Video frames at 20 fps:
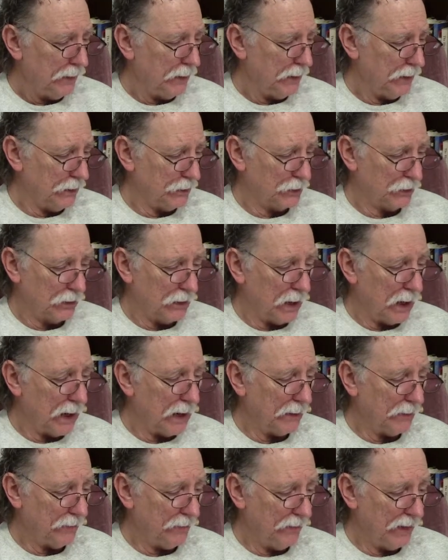Is
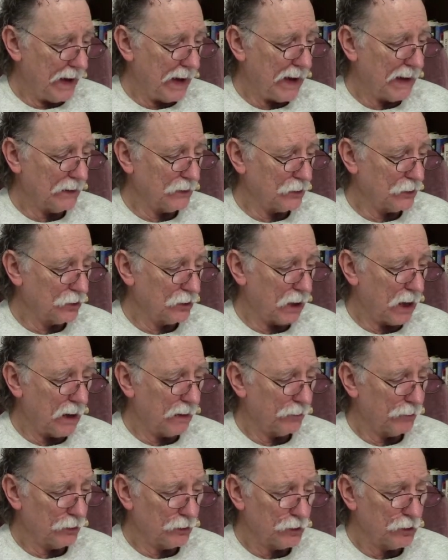not that
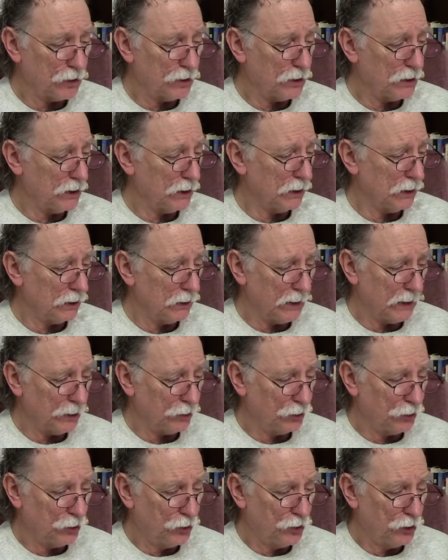sovereign still
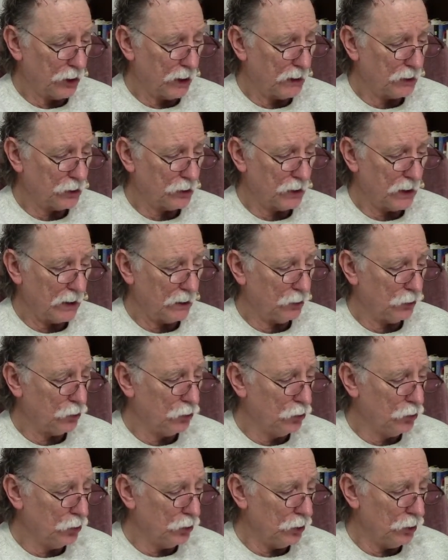as just
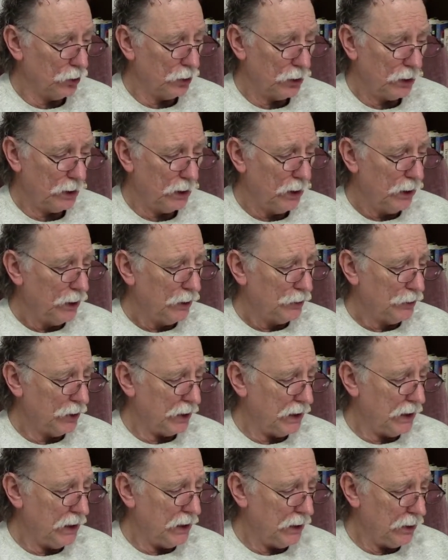and good
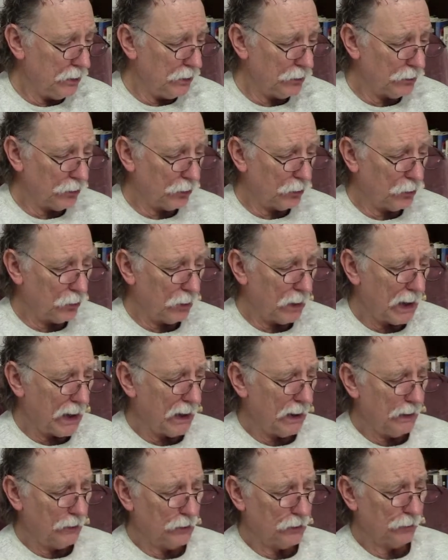to hear the
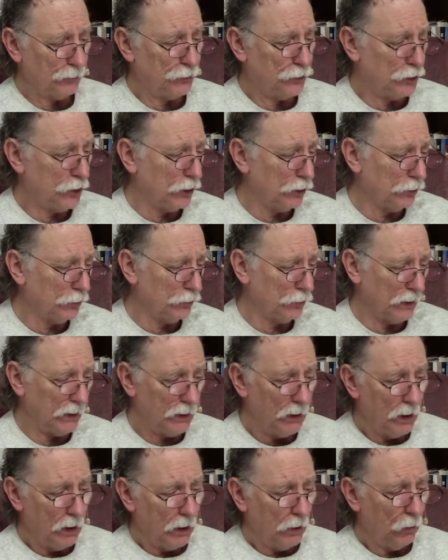cries of
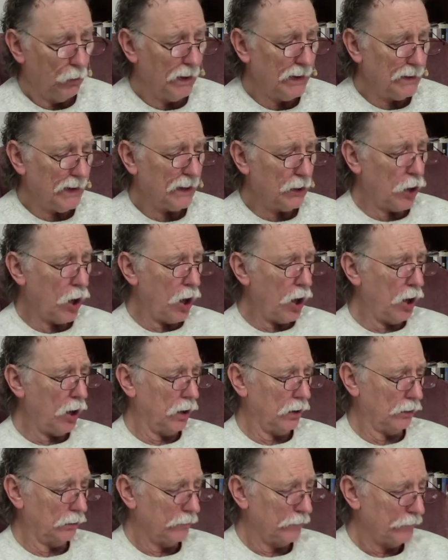children when they
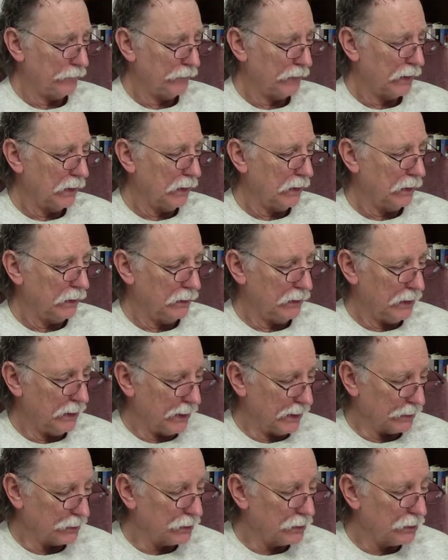call?
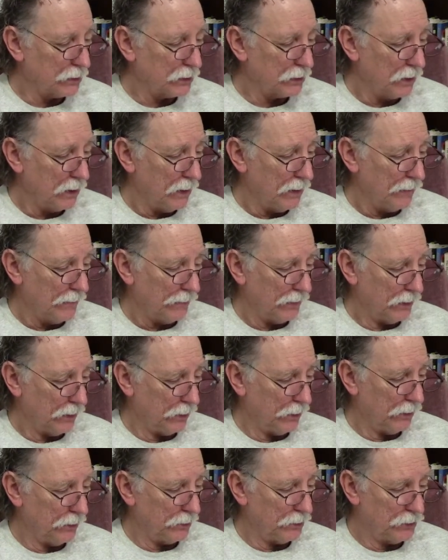Yes,
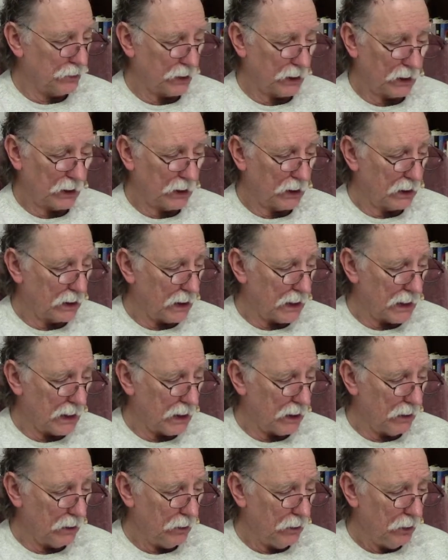there is a
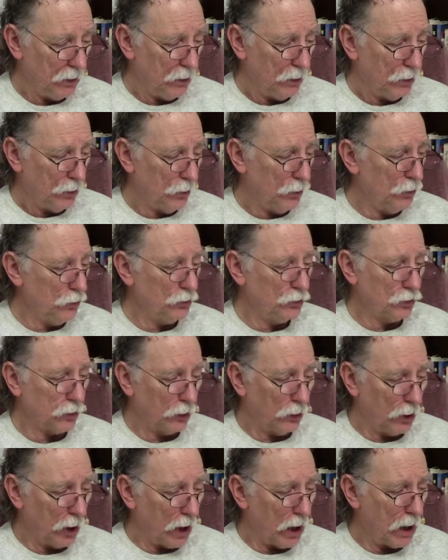God whose
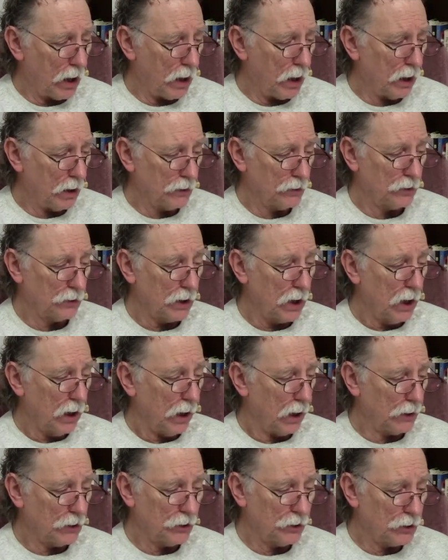laws
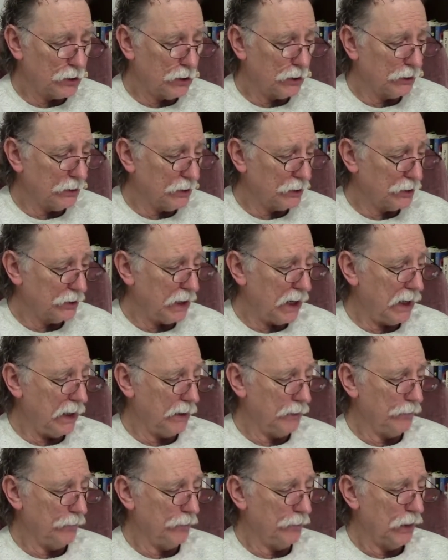are still the
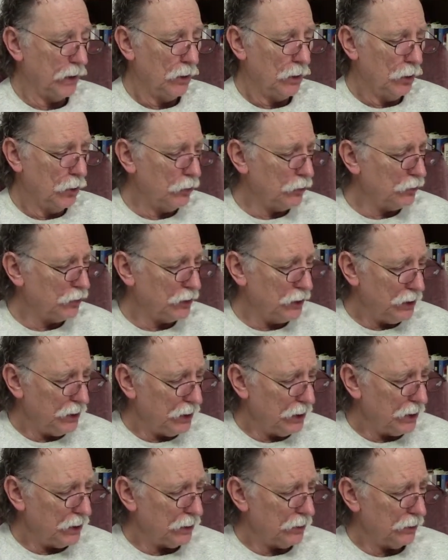same, whose
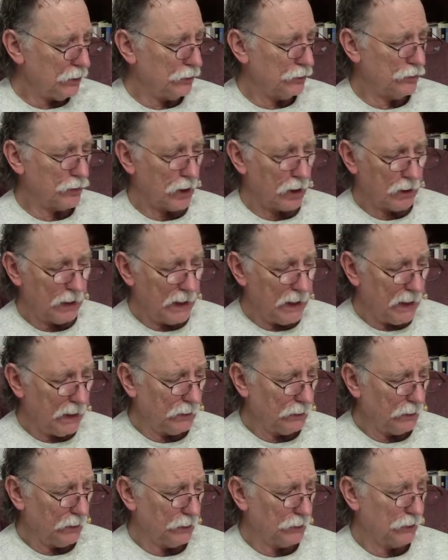years are
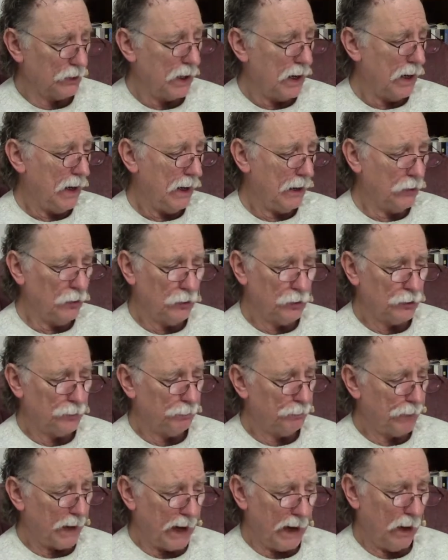endless, and whose
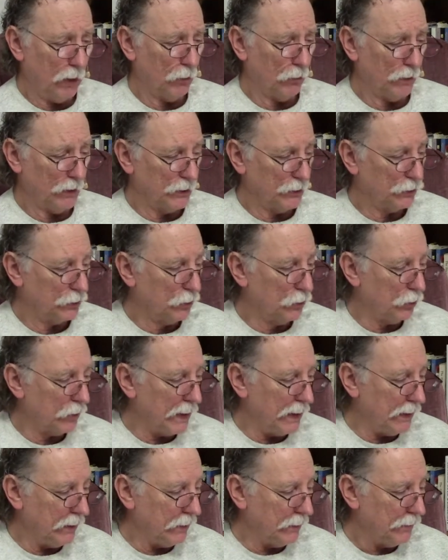power is
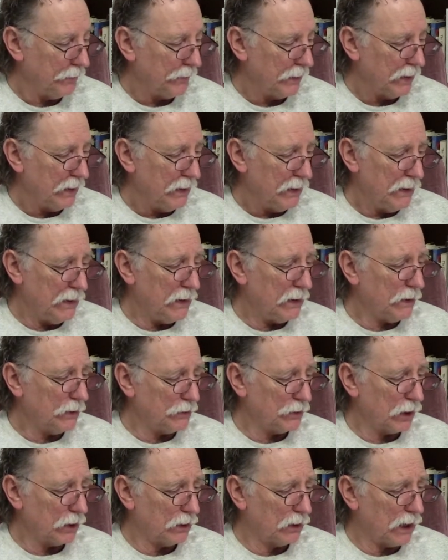great. He
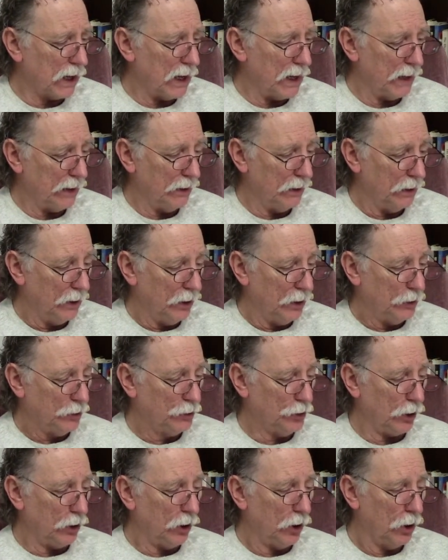is our God.
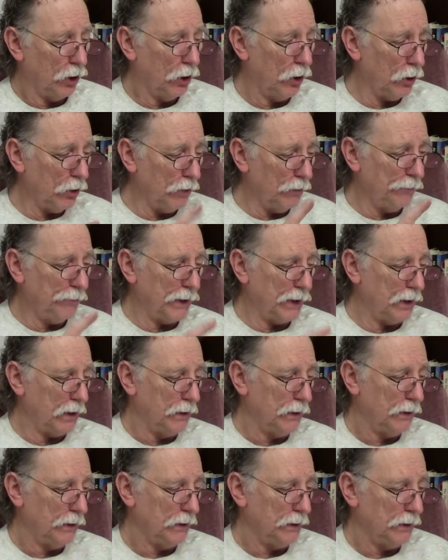Jehovah